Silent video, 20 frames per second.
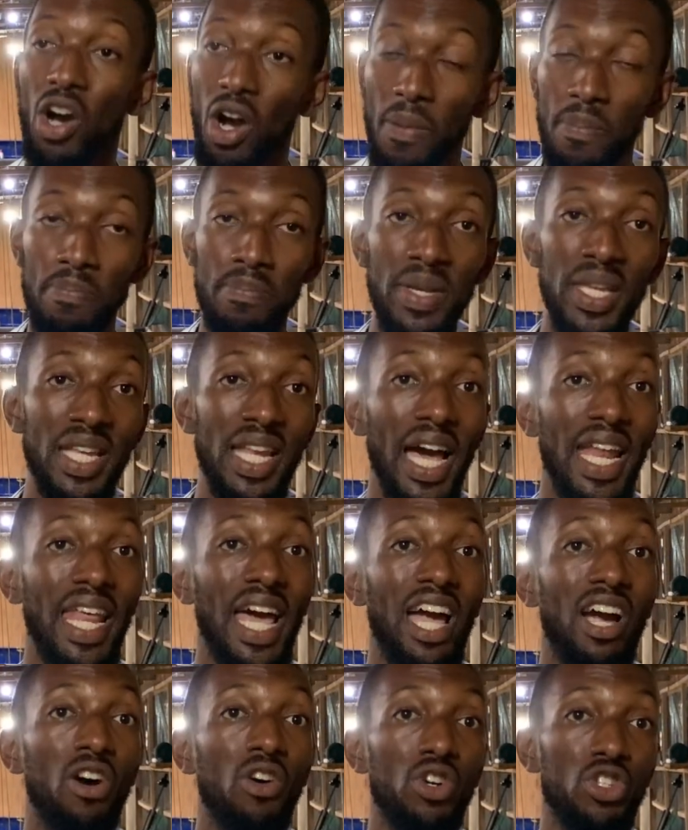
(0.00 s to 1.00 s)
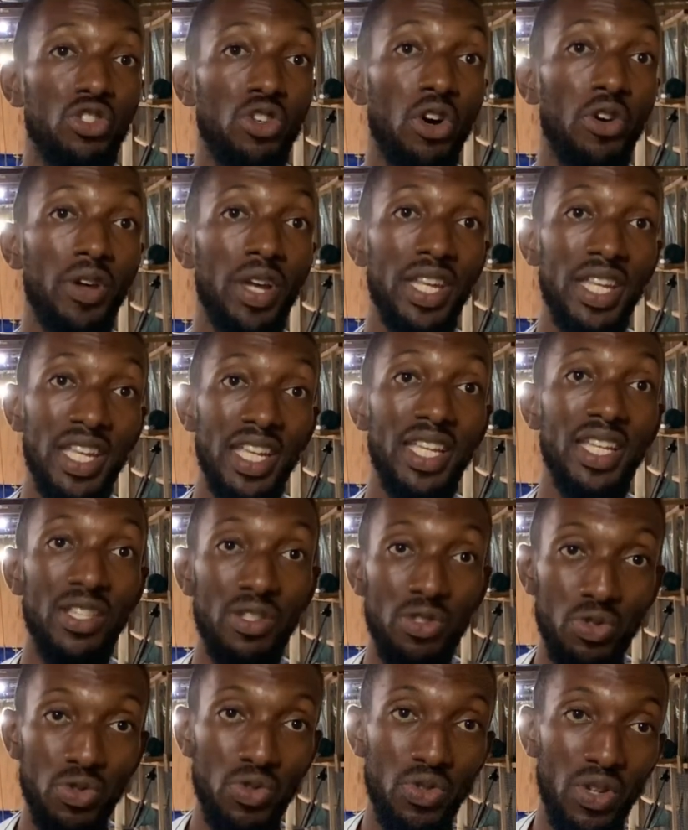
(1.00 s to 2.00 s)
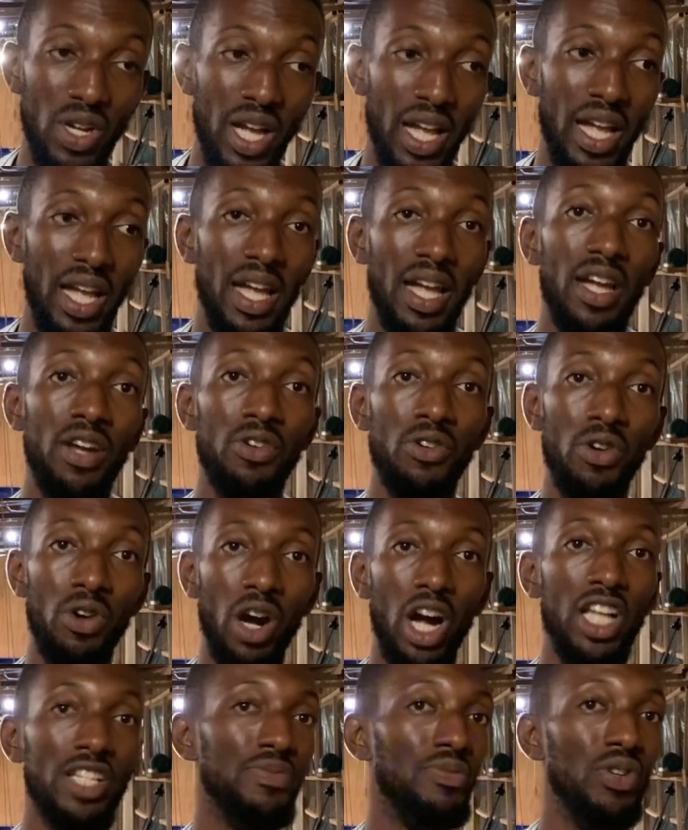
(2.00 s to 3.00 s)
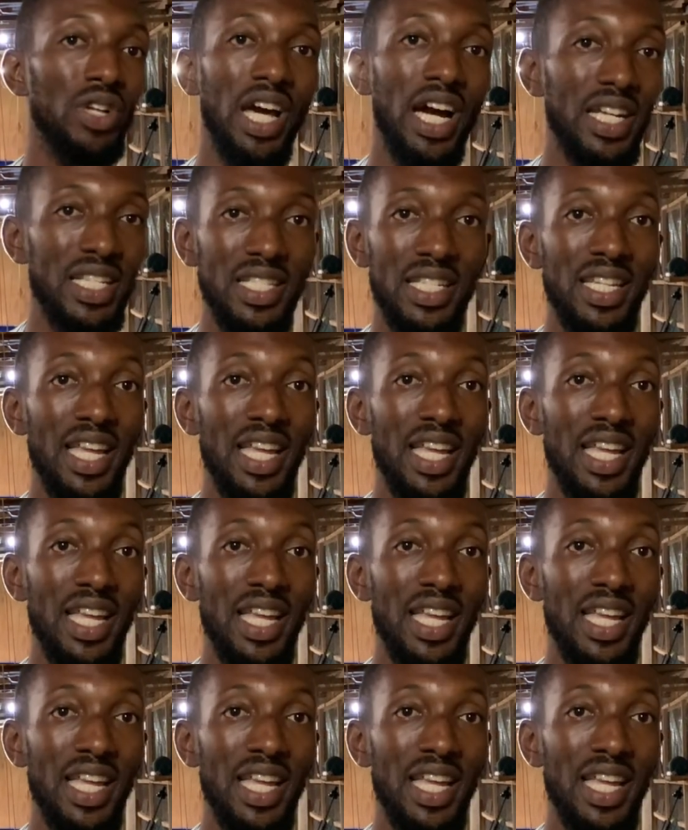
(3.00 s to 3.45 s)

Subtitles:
Me that I was already into growout production.